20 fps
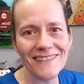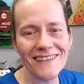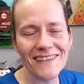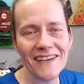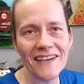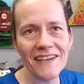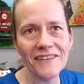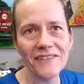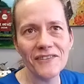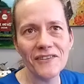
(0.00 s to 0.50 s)

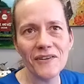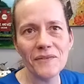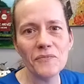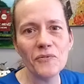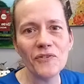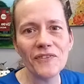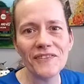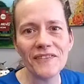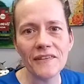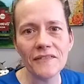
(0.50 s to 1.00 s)
I don't know, I'm
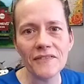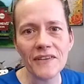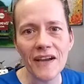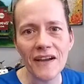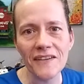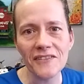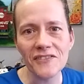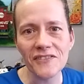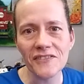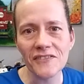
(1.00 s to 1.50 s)
more self
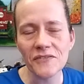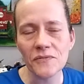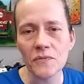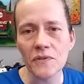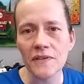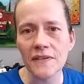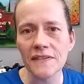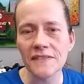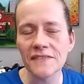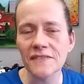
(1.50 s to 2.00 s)
conscious.
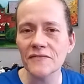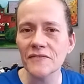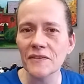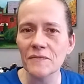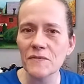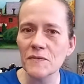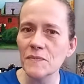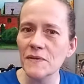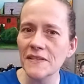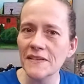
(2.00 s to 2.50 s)
Whereas if
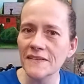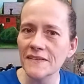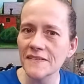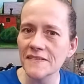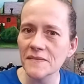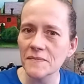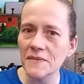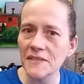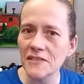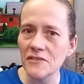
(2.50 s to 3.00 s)
I'm speaking to
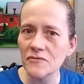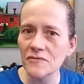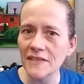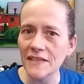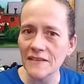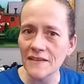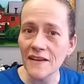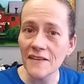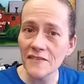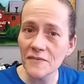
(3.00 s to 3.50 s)
somebody who
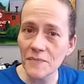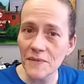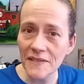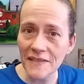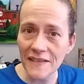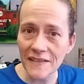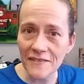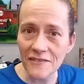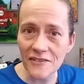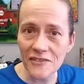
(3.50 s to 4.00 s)
cannot
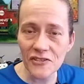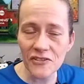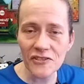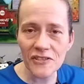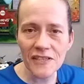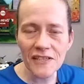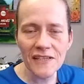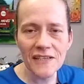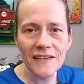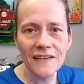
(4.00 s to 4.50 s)
speak English,
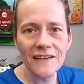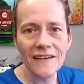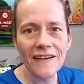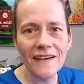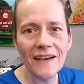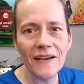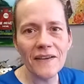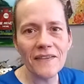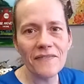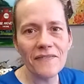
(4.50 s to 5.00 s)

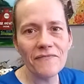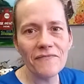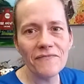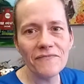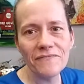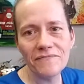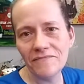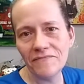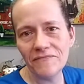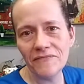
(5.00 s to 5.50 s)
I
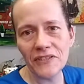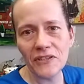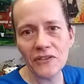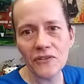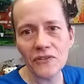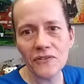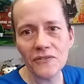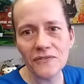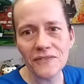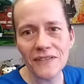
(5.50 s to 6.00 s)

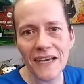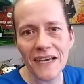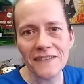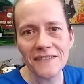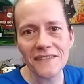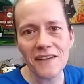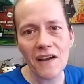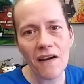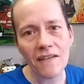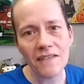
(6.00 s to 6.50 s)
feel
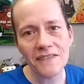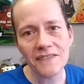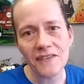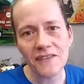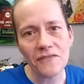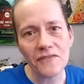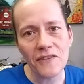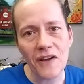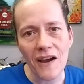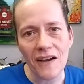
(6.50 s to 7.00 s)
less con-
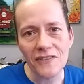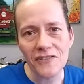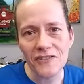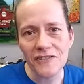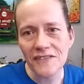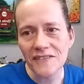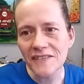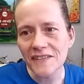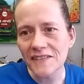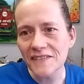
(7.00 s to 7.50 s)
self
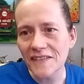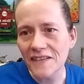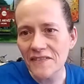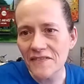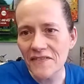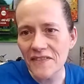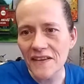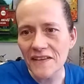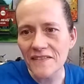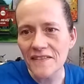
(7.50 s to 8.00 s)
conscious because I
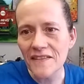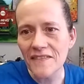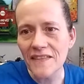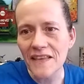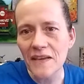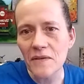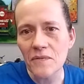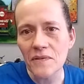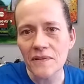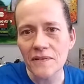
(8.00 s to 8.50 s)
think that
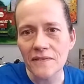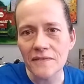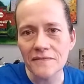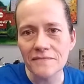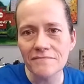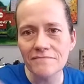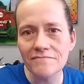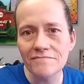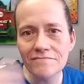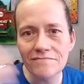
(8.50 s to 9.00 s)
they
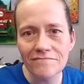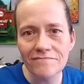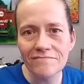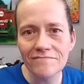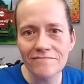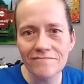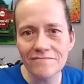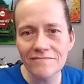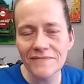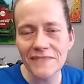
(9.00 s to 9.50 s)
will,
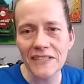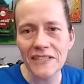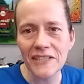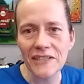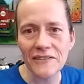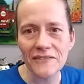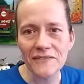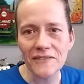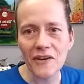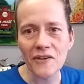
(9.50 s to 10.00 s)
you
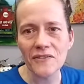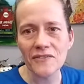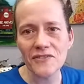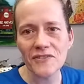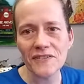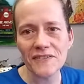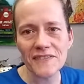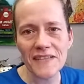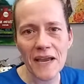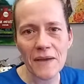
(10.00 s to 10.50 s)
know, are
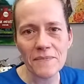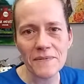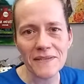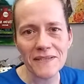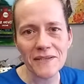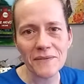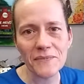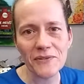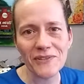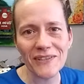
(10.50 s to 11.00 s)
just happy
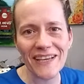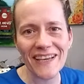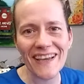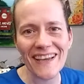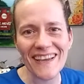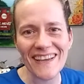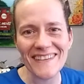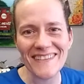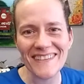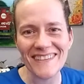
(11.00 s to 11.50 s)
to
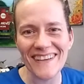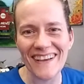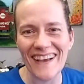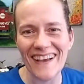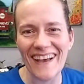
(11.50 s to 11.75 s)
communicate.